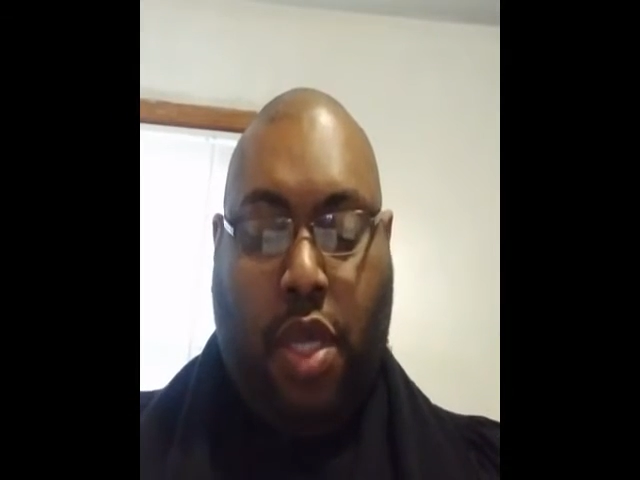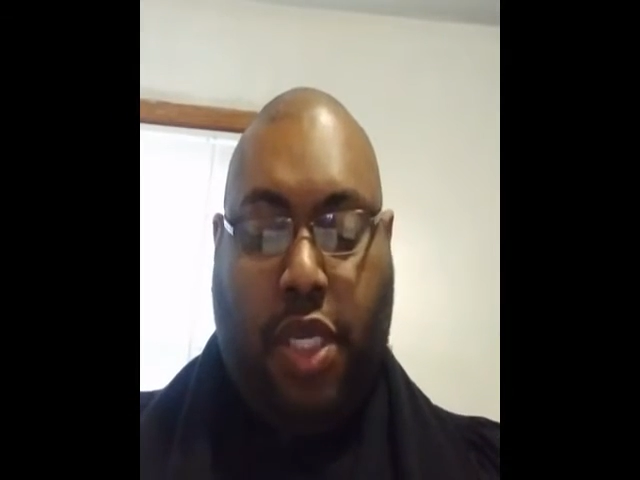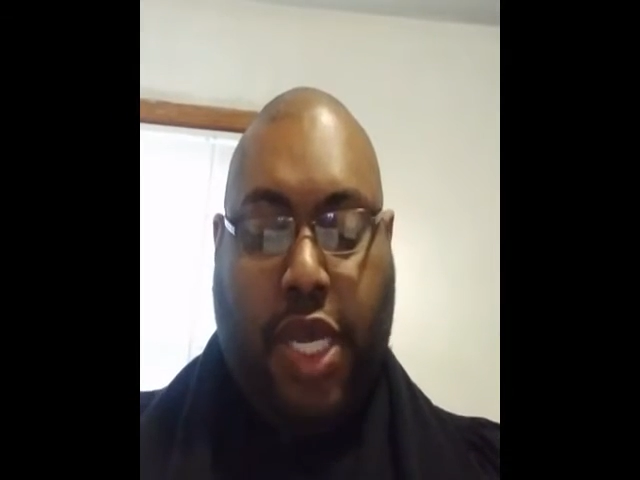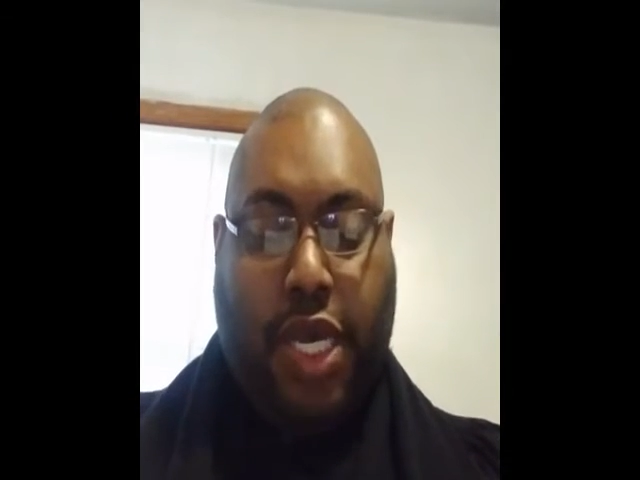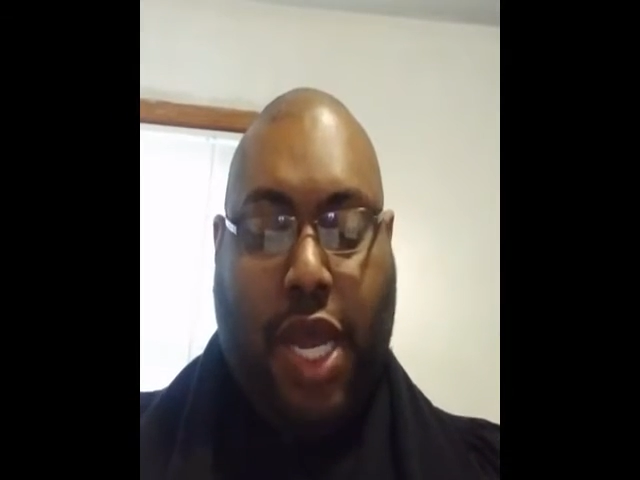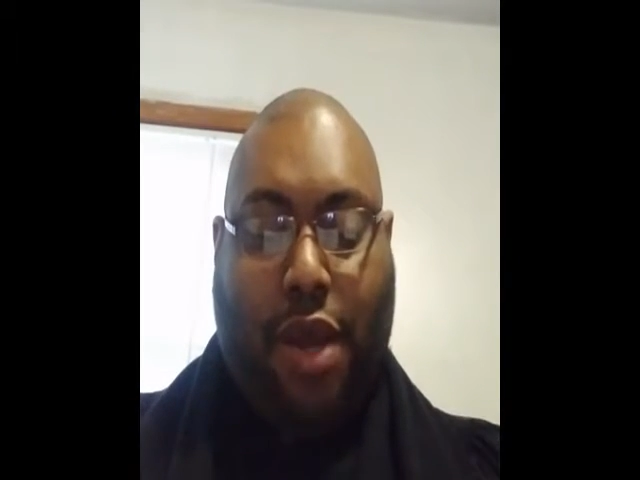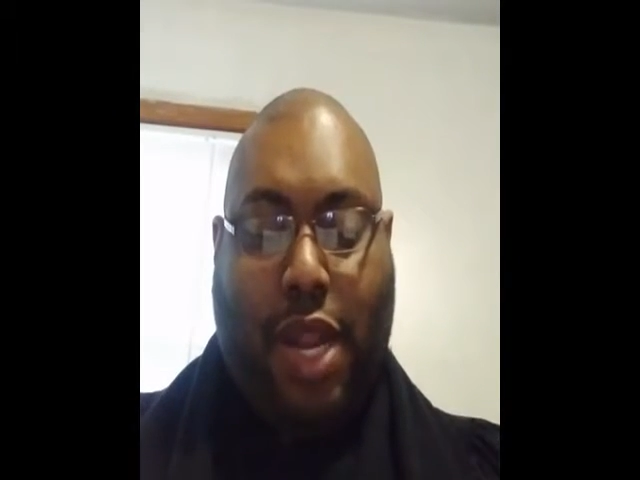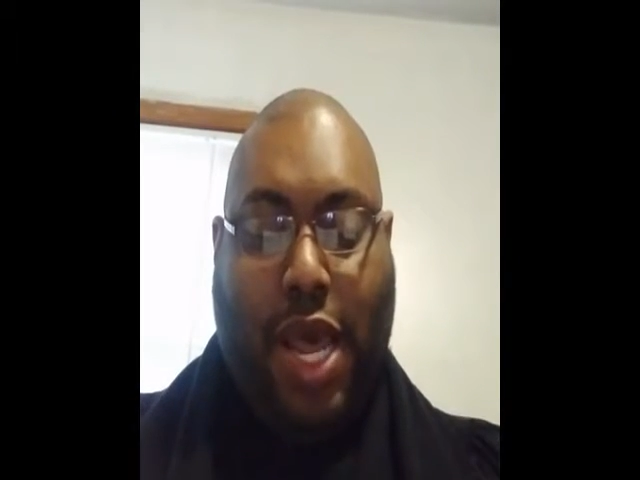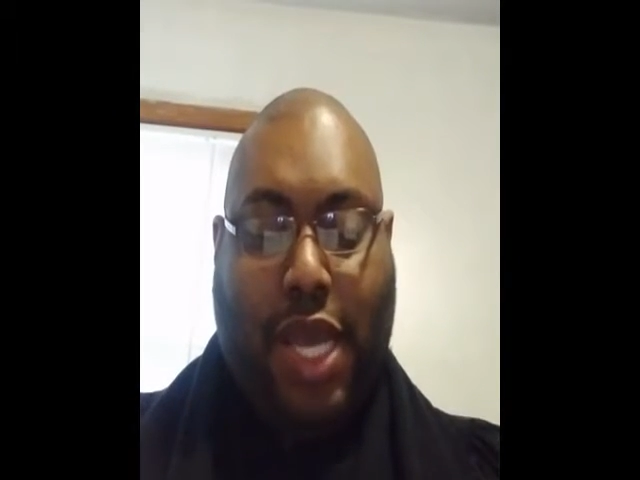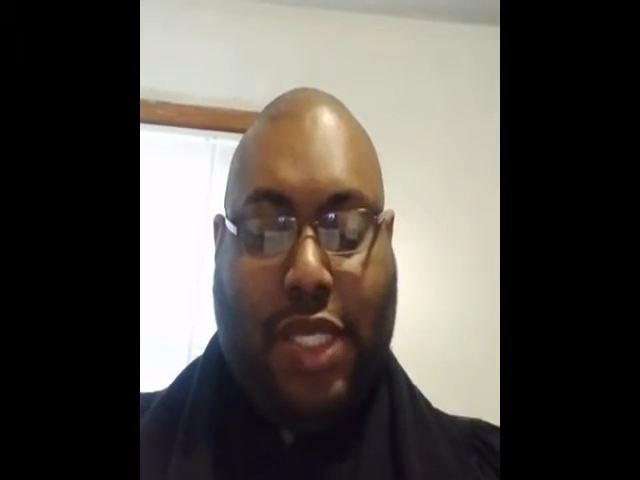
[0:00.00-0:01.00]
Second
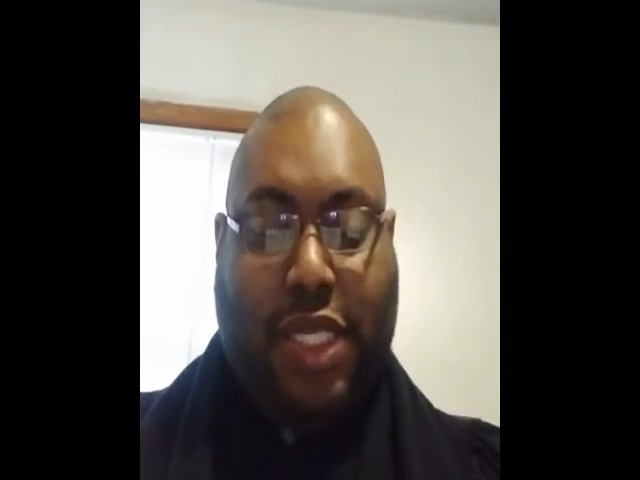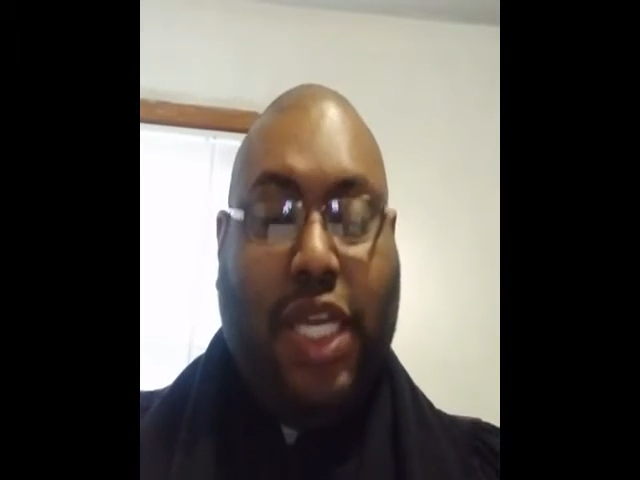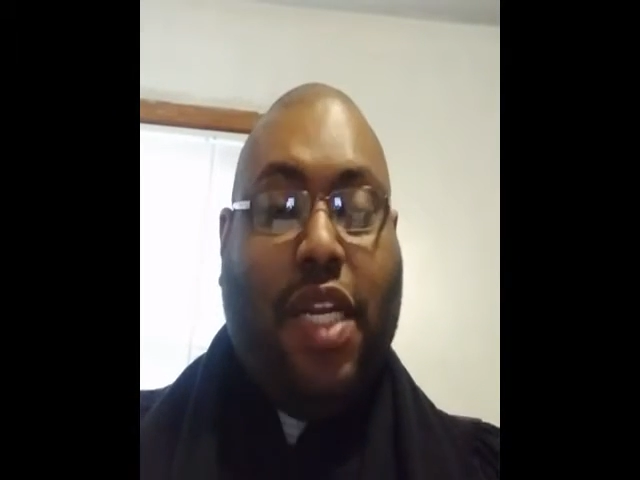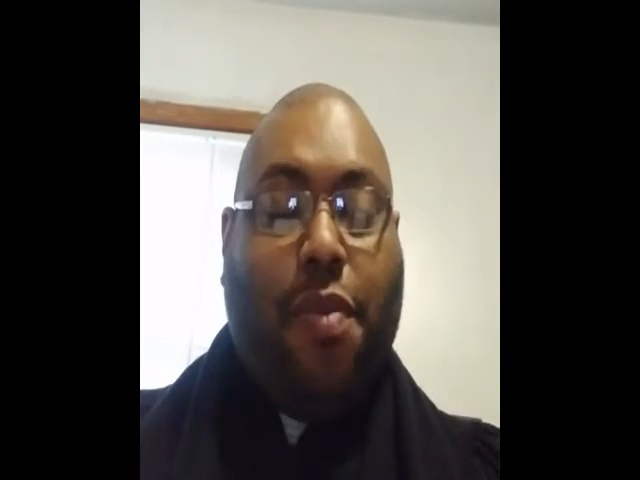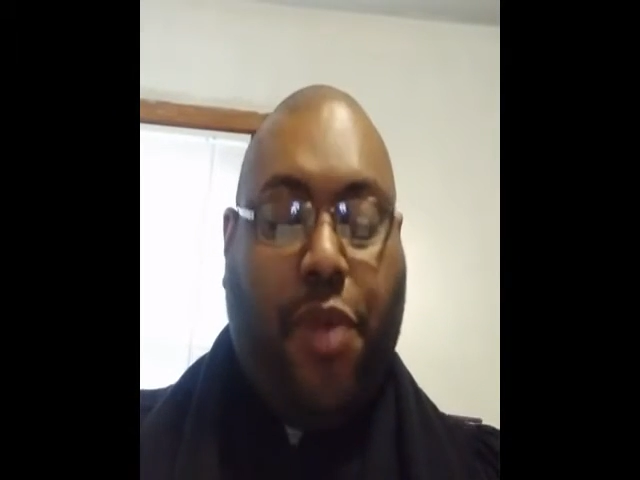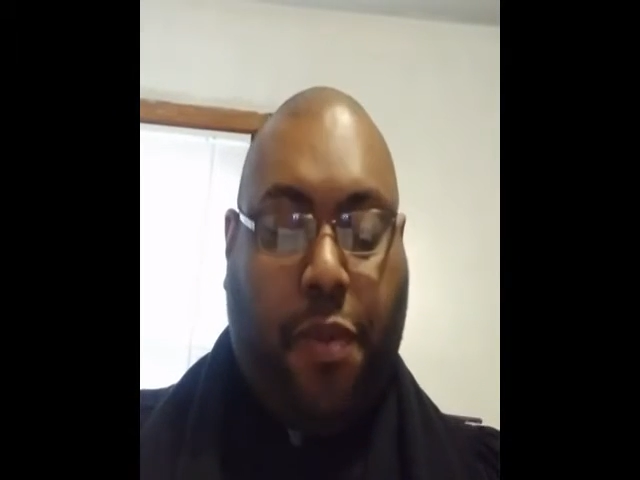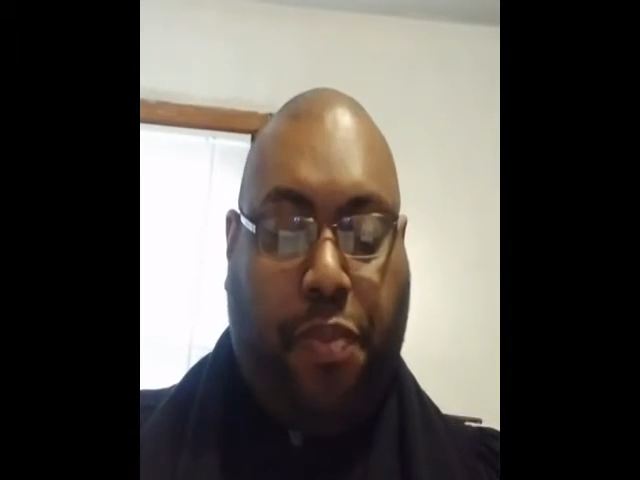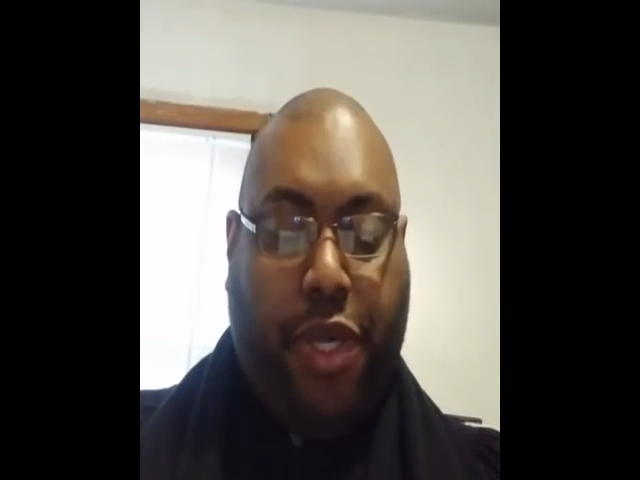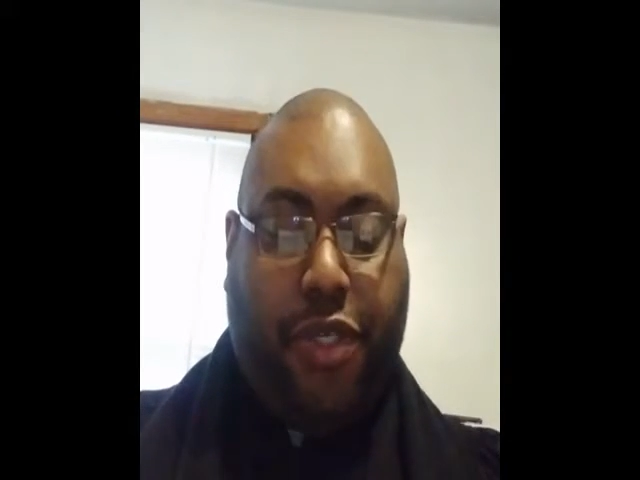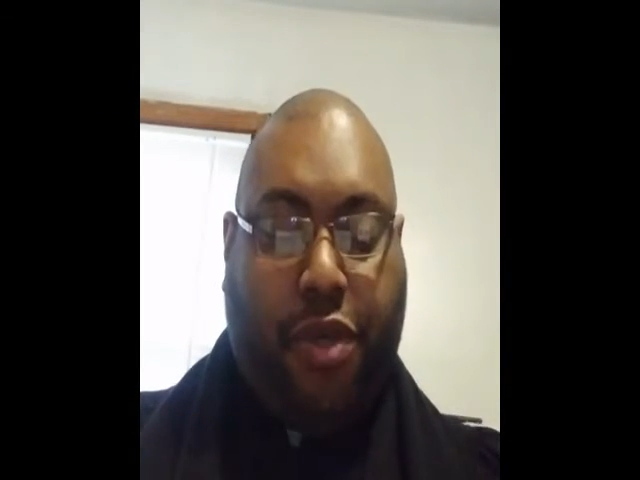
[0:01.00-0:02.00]
outline, seeing the
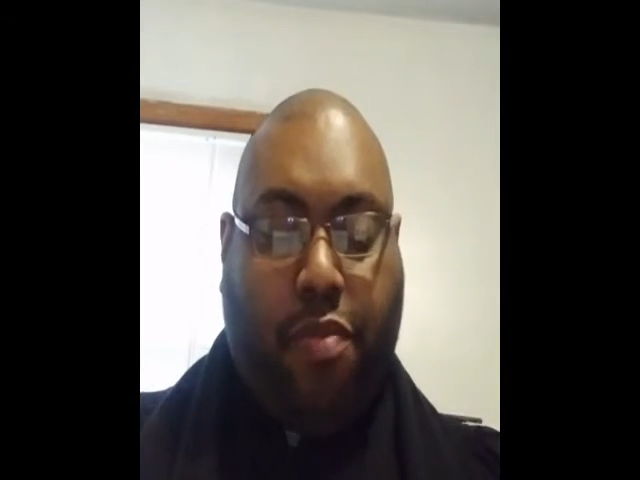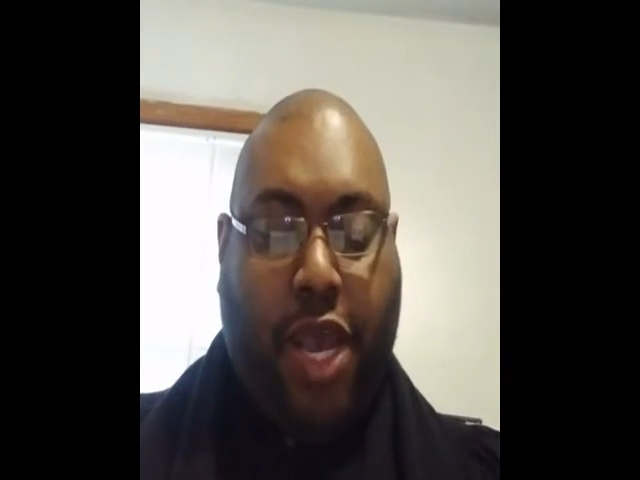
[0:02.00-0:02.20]
big picture,